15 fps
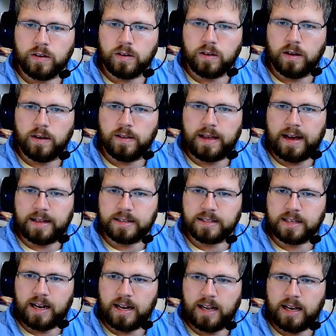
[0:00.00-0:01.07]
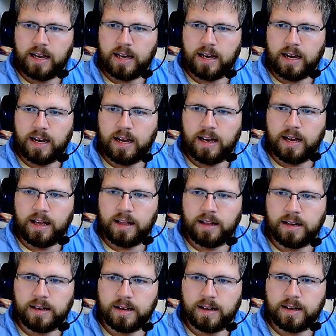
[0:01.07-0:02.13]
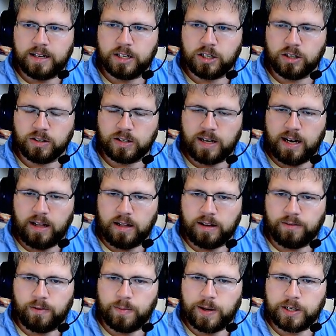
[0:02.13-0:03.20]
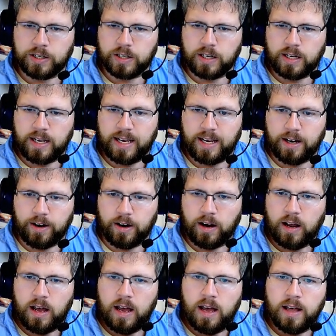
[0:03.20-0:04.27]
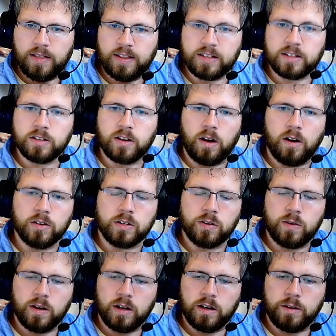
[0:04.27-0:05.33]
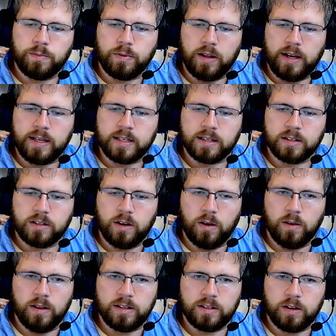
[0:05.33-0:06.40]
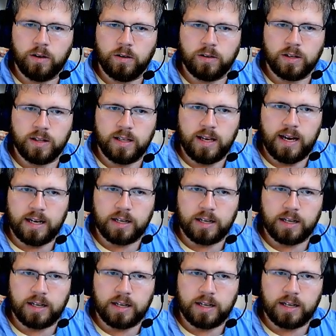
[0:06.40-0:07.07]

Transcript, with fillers: that setting and additional style information here this is also a good place so let's go to the actual